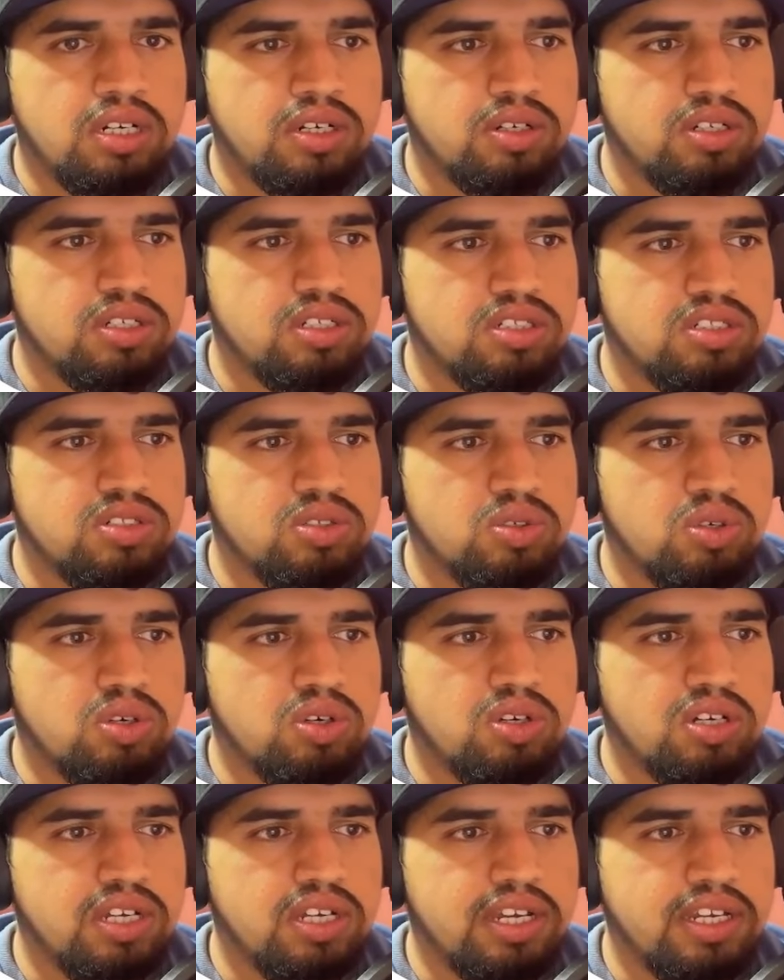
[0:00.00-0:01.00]

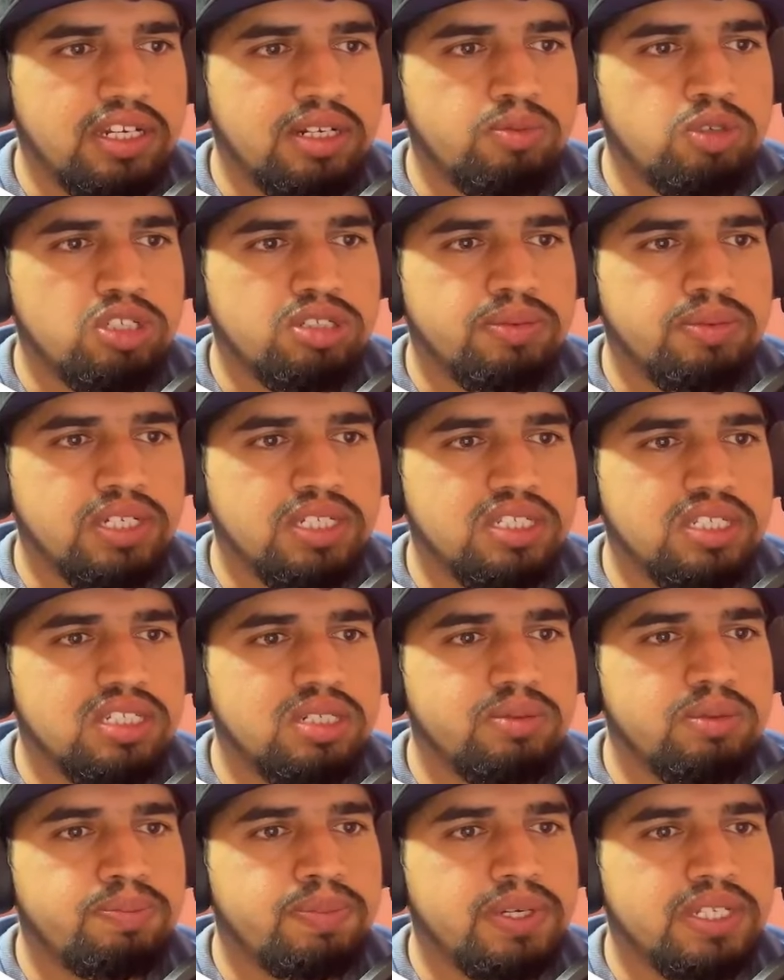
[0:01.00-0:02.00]
so AWS manages
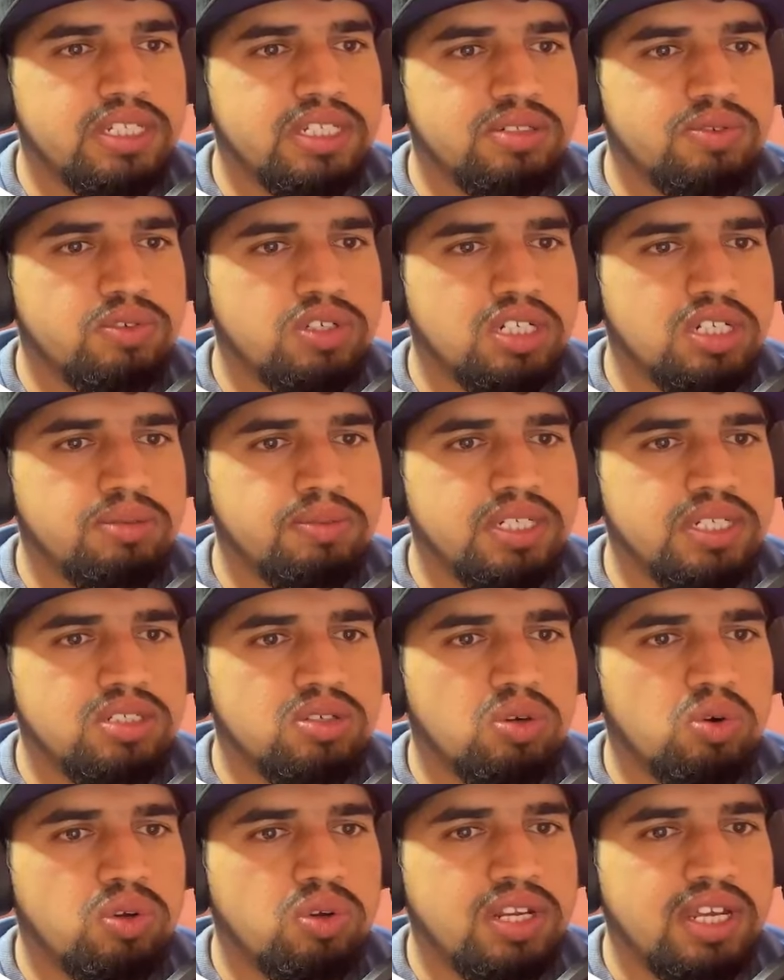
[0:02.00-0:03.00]
DB patches for database
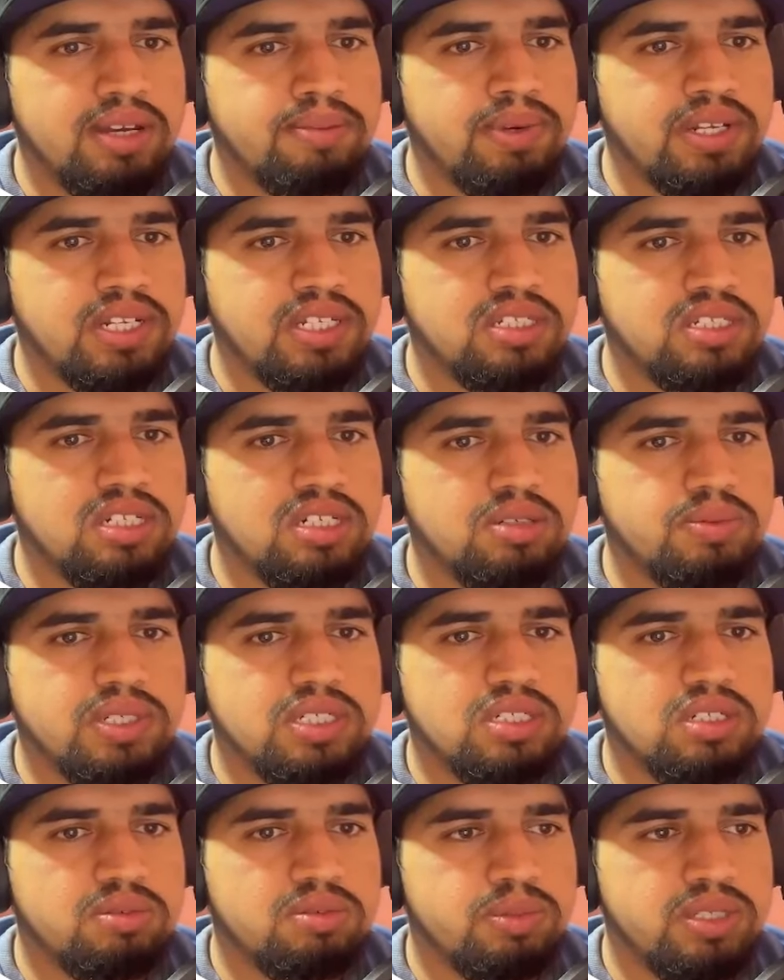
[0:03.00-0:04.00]
on a managed database
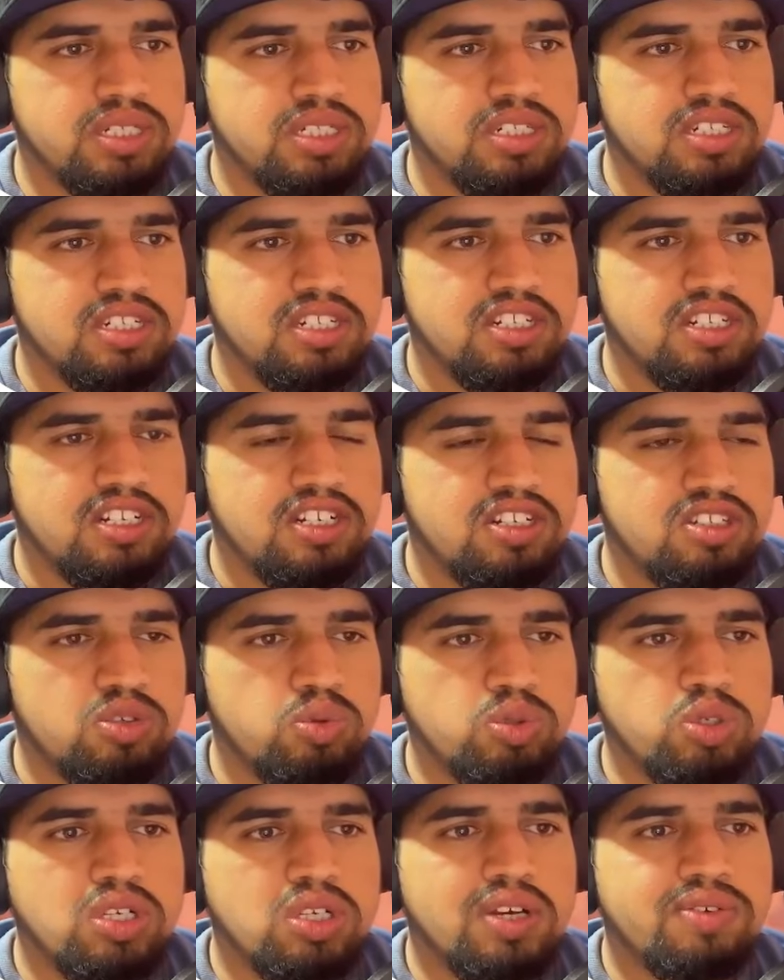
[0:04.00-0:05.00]
service. So
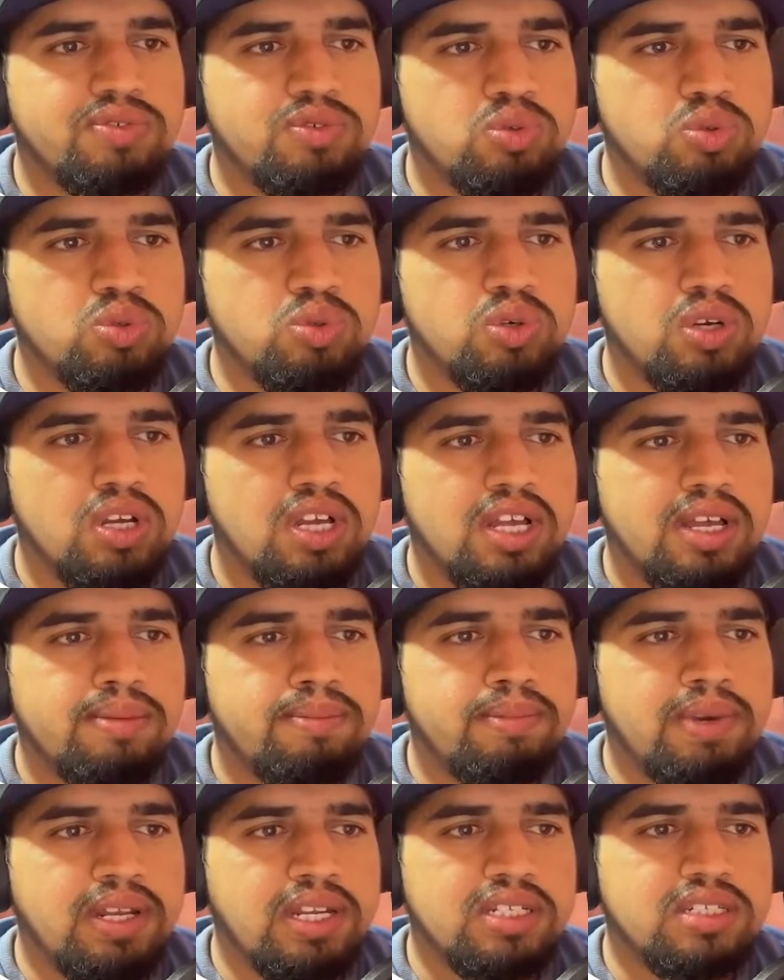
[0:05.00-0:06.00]
we don't have to
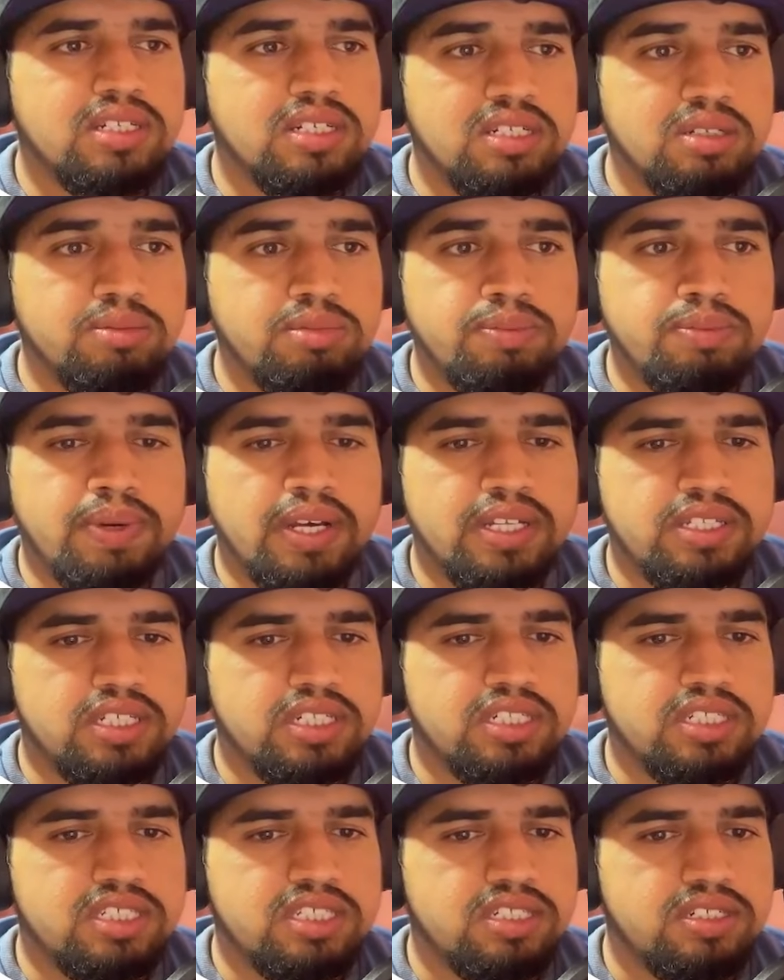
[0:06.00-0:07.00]
manage the DB
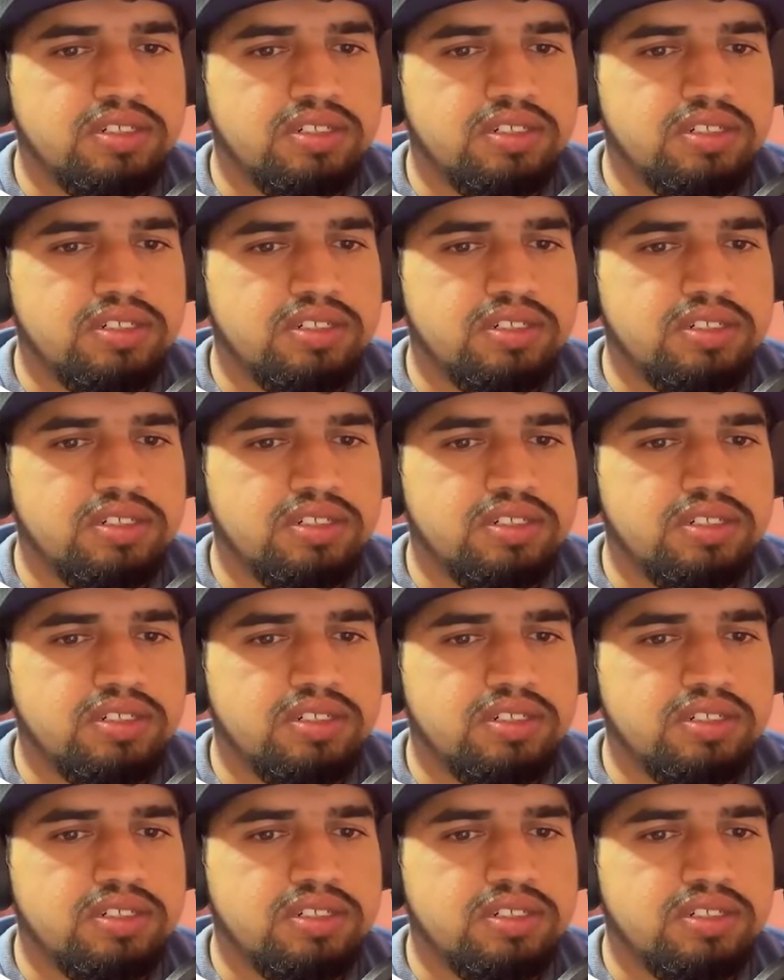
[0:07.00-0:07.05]
patches.